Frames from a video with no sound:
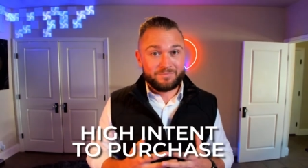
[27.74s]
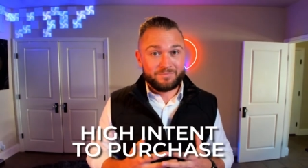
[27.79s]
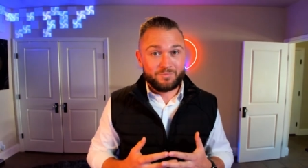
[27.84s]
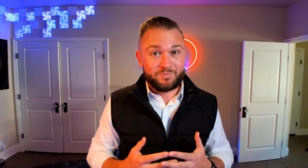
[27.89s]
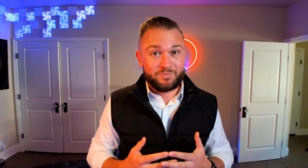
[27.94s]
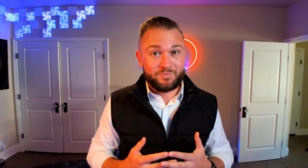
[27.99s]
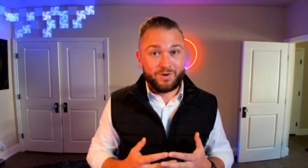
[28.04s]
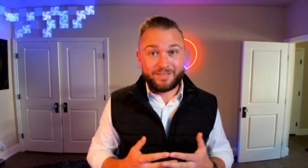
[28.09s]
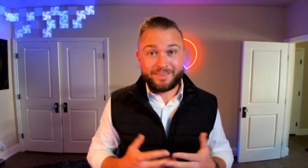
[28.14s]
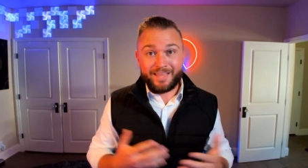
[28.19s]

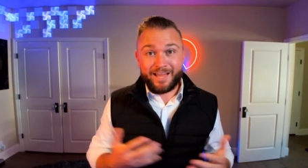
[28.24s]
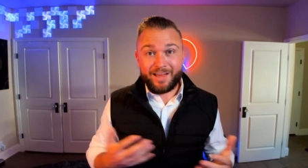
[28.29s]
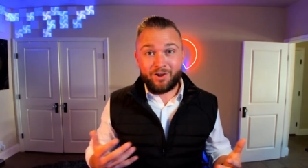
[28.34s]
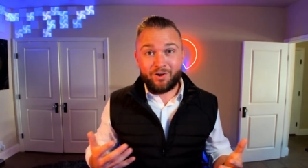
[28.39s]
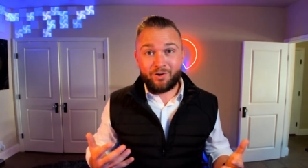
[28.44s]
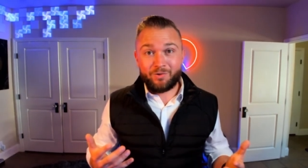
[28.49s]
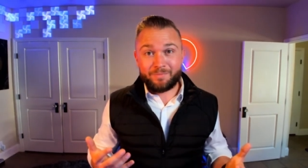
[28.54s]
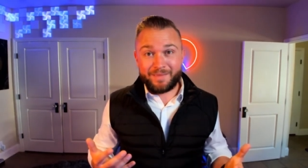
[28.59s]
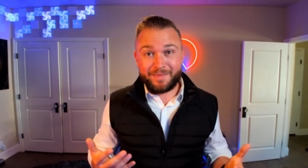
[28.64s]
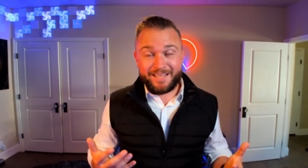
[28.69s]
What that
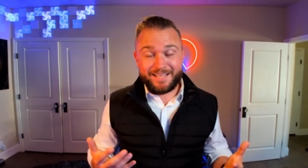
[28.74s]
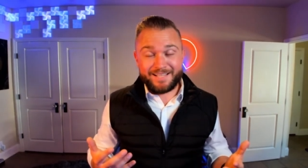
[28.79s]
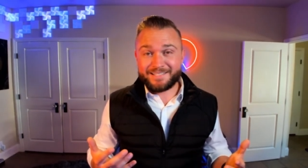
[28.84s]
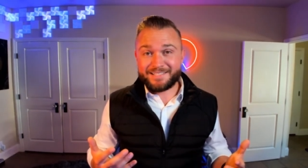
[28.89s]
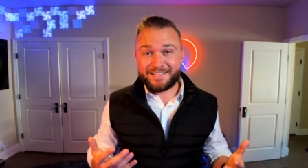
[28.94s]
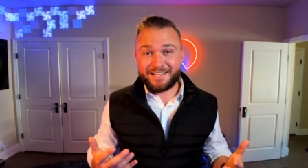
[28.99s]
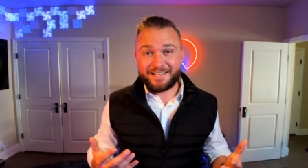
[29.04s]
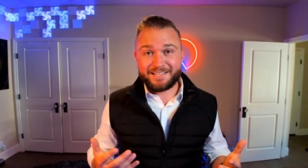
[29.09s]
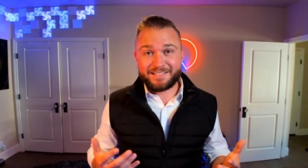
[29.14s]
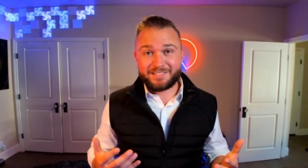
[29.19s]
all
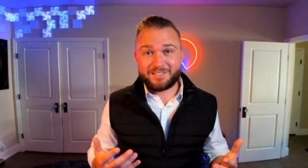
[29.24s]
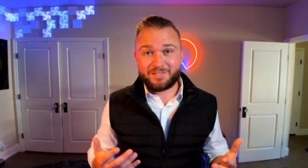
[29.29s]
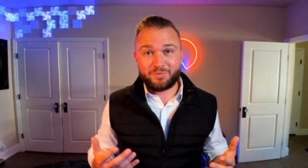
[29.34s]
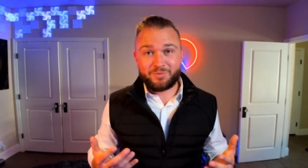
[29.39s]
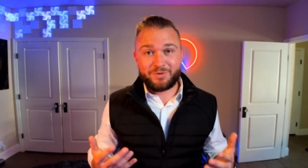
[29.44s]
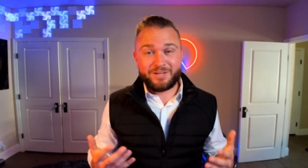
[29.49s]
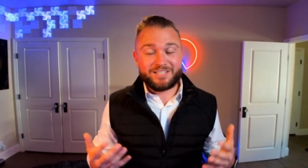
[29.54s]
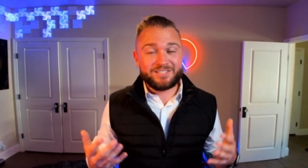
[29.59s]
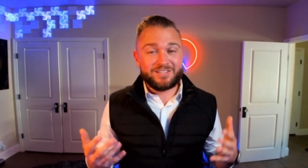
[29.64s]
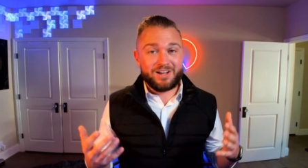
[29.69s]
means is
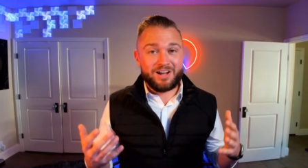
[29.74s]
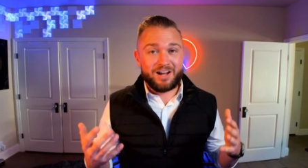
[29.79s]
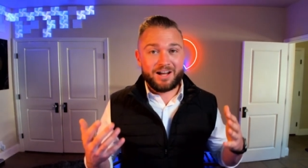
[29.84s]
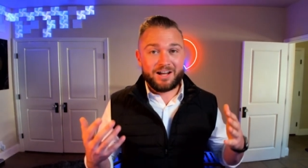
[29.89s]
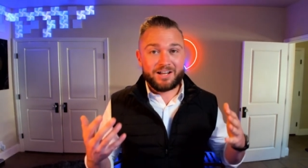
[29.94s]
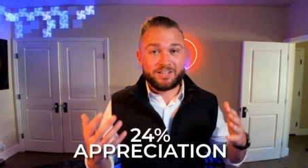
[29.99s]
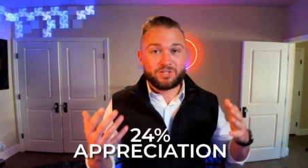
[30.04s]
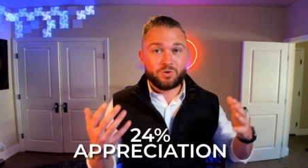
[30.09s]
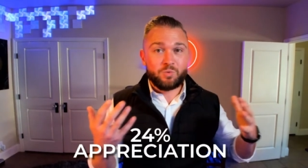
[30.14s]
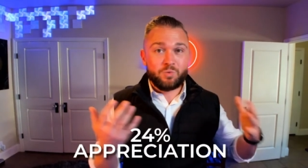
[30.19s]
we saw
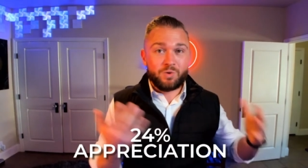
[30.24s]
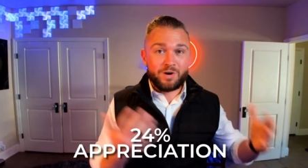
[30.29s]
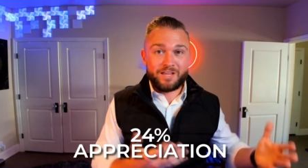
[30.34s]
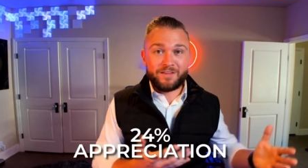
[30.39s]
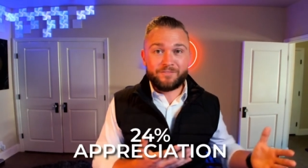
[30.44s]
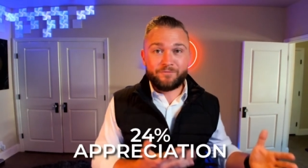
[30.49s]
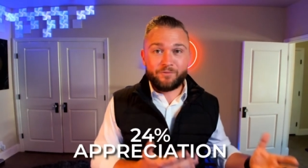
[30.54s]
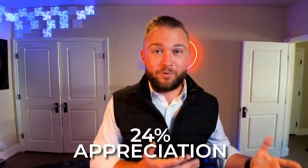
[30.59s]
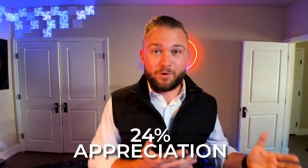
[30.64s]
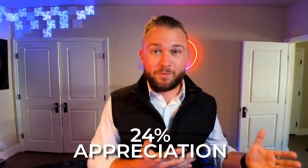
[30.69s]
a
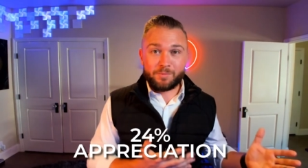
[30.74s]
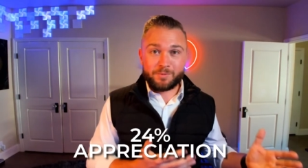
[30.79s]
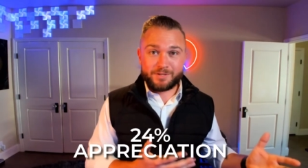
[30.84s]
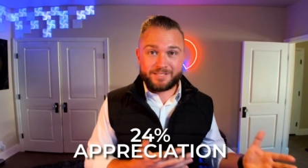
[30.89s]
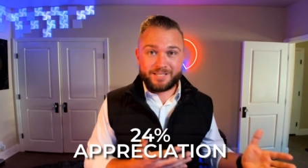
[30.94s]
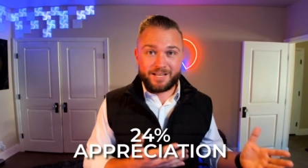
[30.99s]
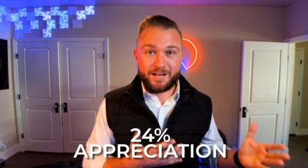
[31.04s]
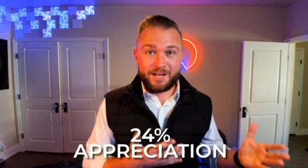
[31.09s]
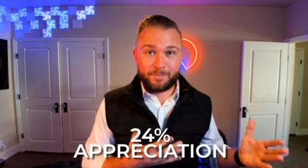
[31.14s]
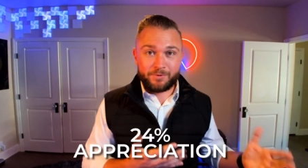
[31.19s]
twenty-four
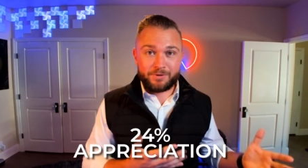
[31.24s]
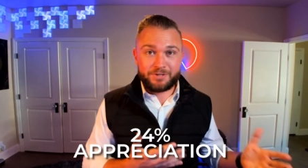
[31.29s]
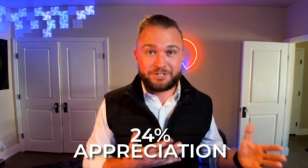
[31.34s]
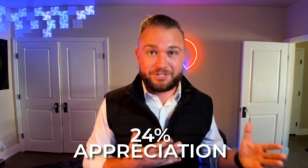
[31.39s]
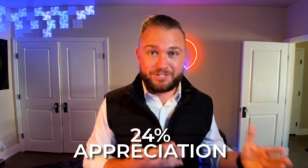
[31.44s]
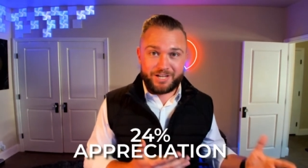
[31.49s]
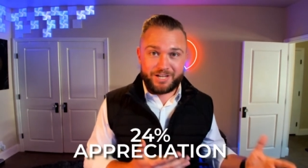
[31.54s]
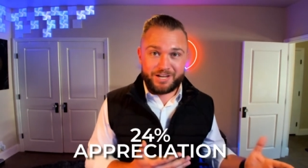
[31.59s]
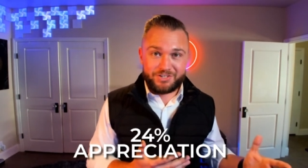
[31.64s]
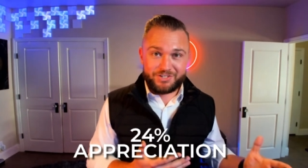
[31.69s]
percent
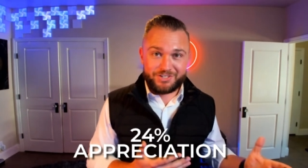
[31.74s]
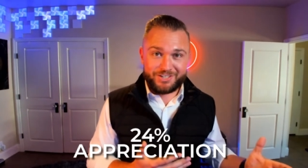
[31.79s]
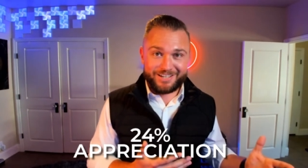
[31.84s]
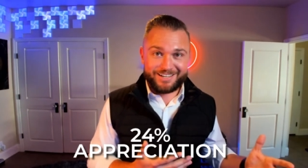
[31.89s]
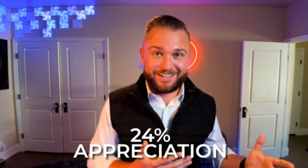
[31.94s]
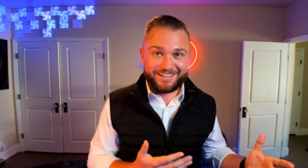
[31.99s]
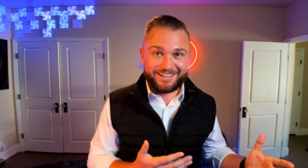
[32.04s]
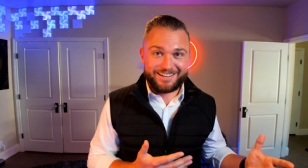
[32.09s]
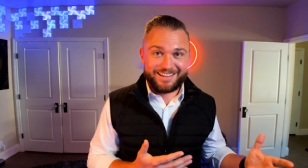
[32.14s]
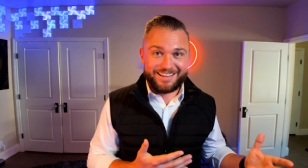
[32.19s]

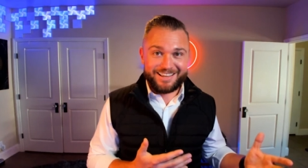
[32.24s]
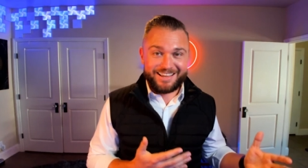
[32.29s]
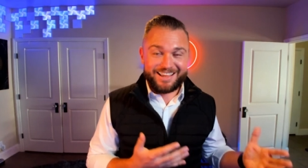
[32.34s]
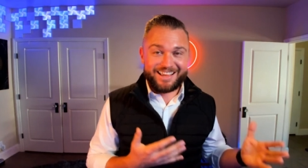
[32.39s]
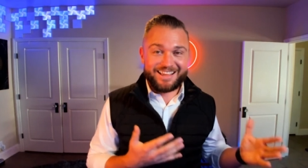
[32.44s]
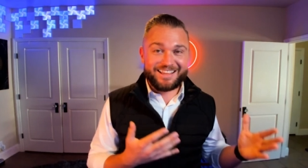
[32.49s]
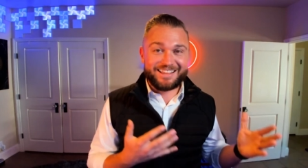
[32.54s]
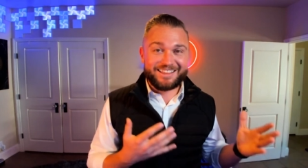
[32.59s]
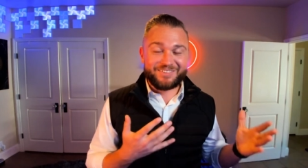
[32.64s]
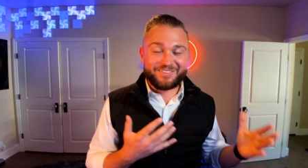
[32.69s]
appreciation
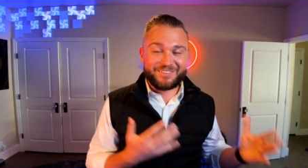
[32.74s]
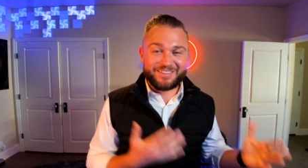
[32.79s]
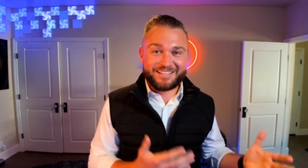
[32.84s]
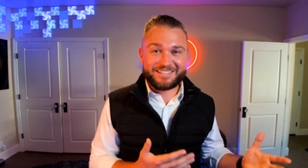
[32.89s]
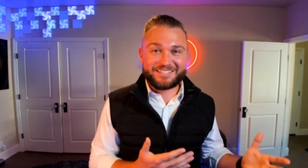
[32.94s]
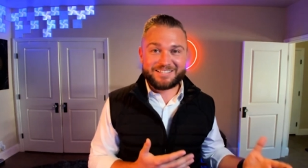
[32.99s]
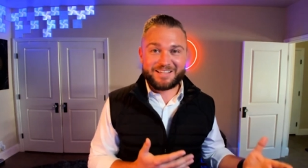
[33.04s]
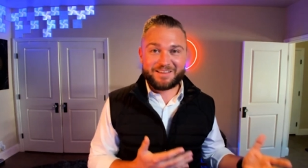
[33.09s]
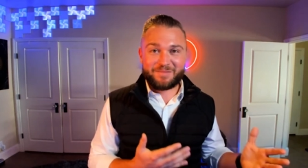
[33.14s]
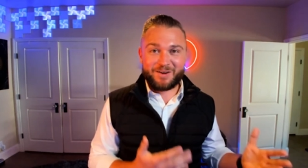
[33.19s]
in the real
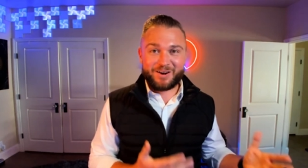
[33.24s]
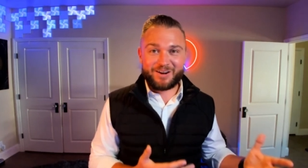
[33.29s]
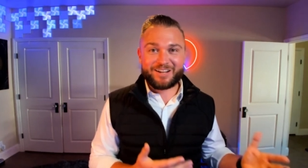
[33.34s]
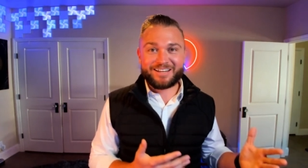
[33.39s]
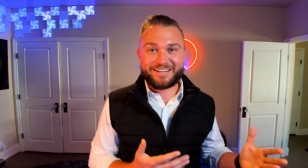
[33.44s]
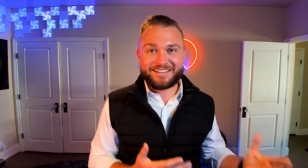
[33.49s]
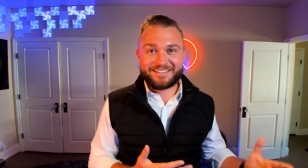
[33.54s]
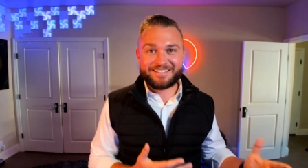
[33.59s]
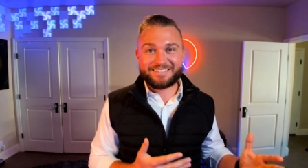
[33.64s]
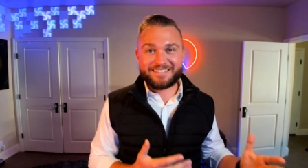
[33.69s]
estate
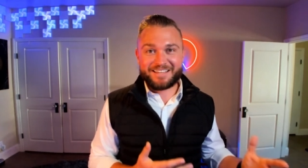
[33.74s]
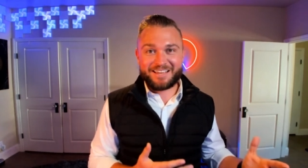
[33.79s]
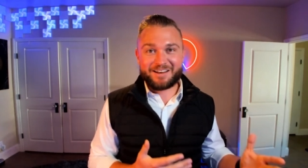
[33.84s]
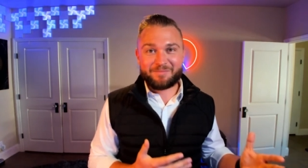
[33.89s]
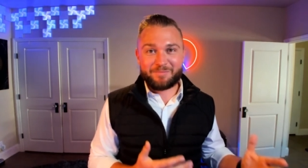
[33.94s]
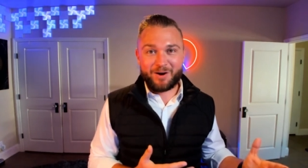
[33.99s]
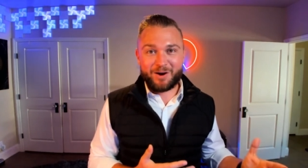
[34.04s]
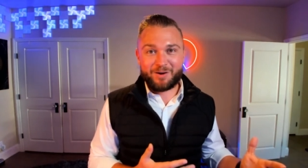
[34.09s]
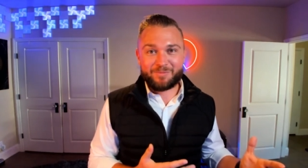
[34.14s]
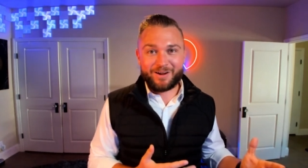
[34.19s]
market in Santa
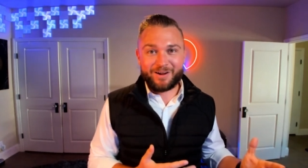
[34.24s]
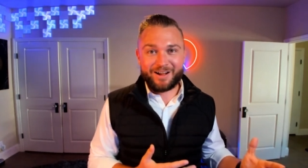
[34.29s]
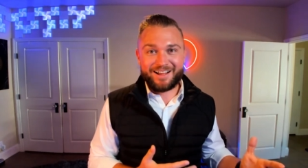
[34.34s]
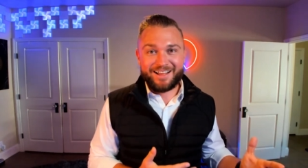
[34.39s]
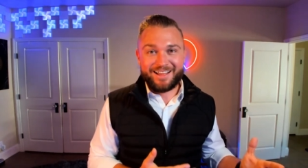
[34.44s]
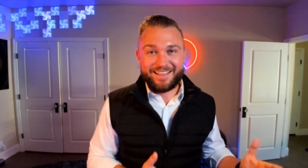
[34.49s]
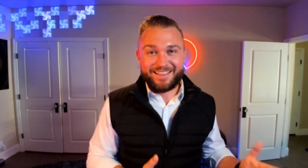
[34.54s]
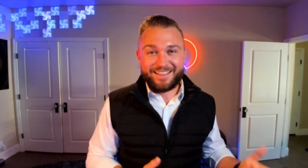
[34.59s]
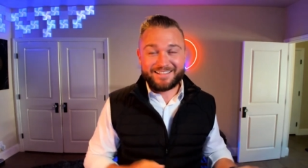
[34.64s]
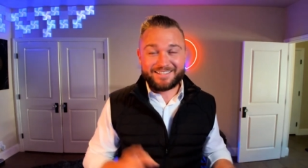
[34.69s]
Barbara.